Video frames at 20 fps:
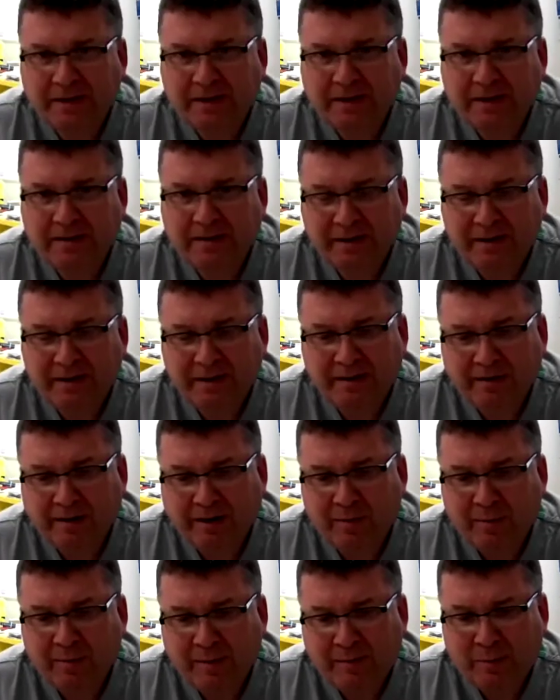I think I
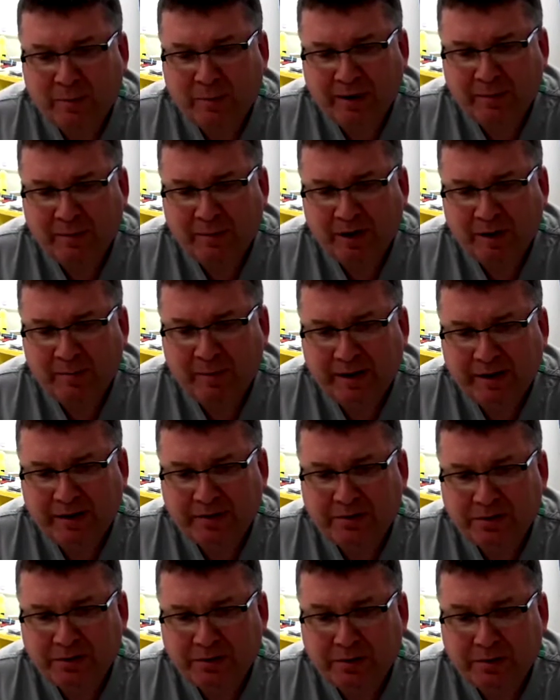remember when I went to medical
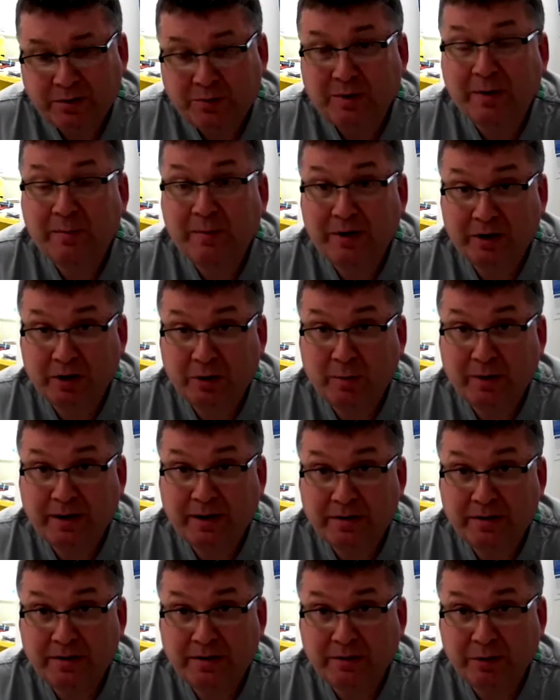school. So I went to
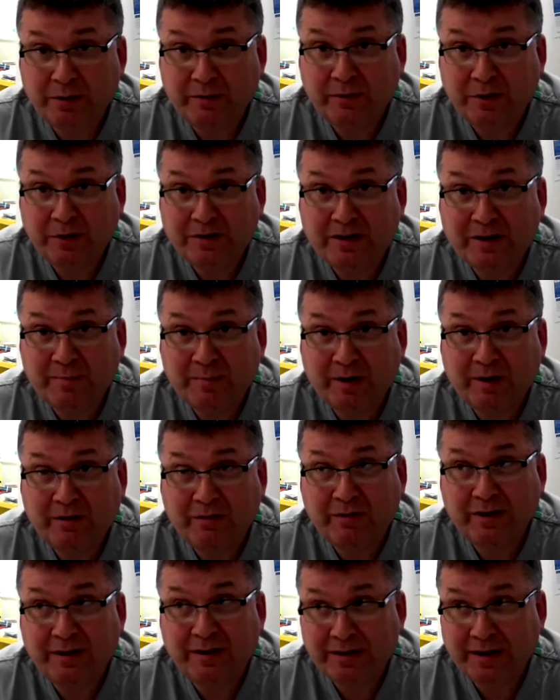Queen's University in
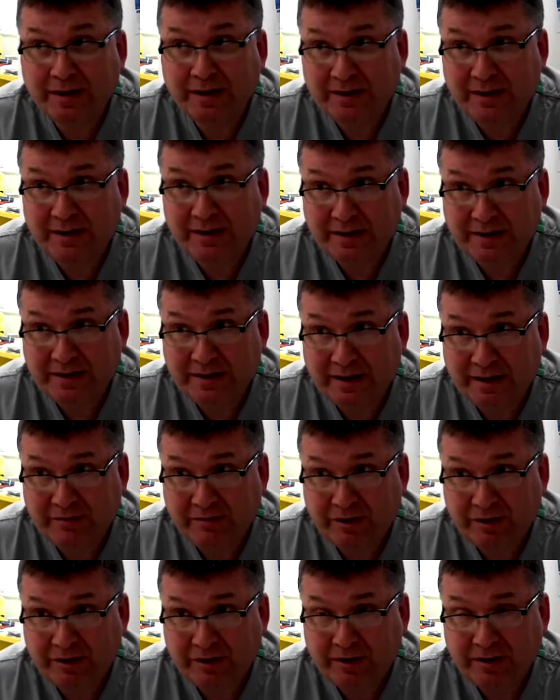Belfast,
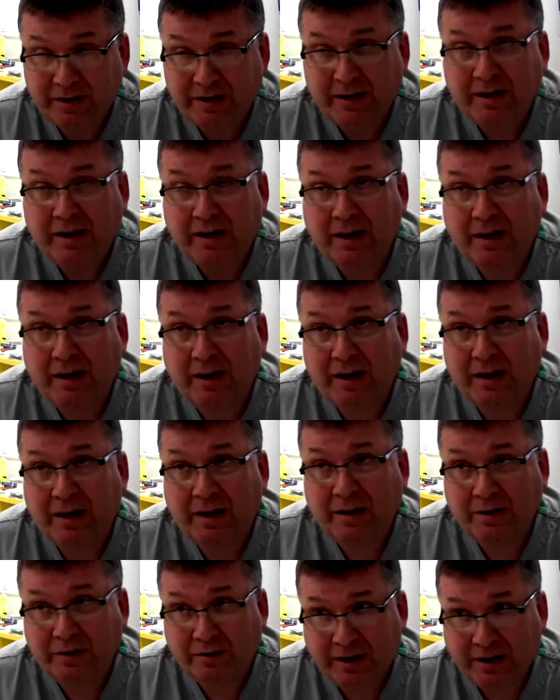1987,
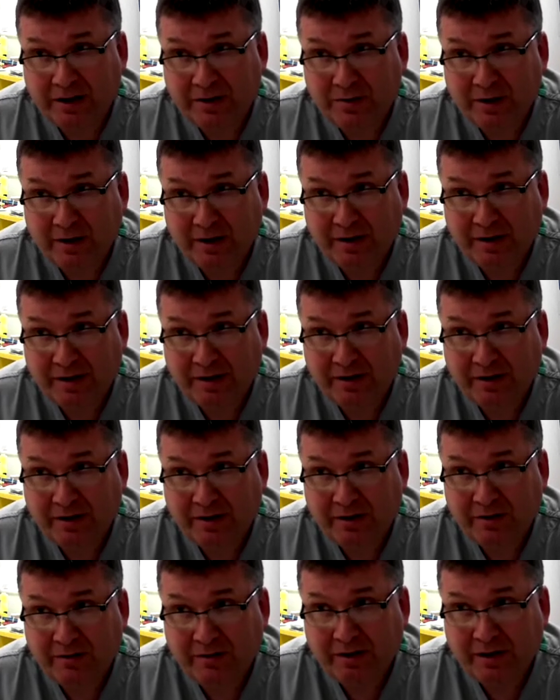and graduated in
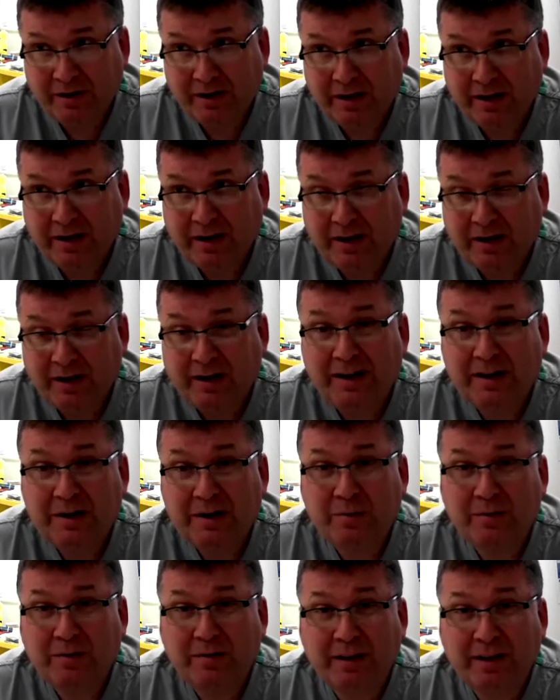1993. I
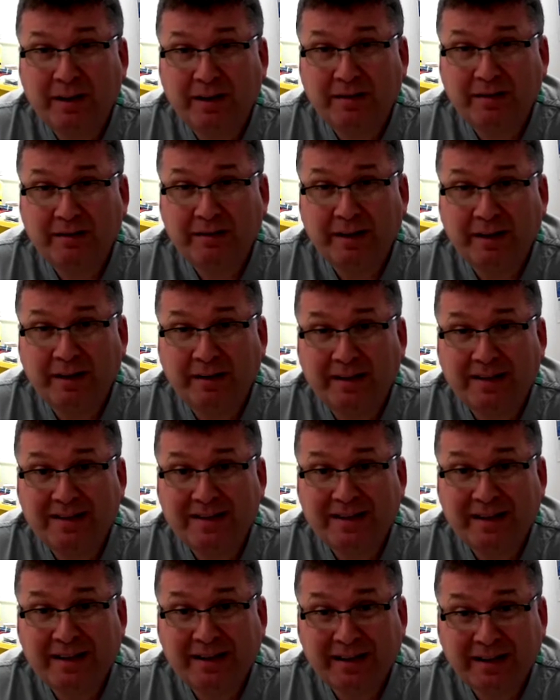don't think a
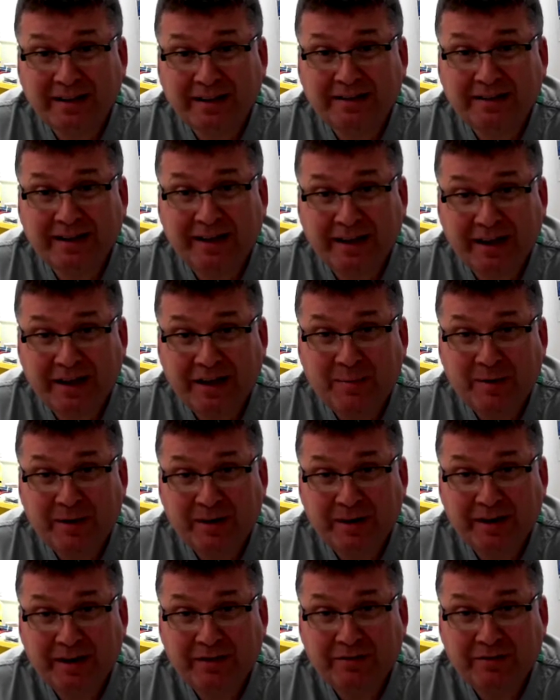single time in that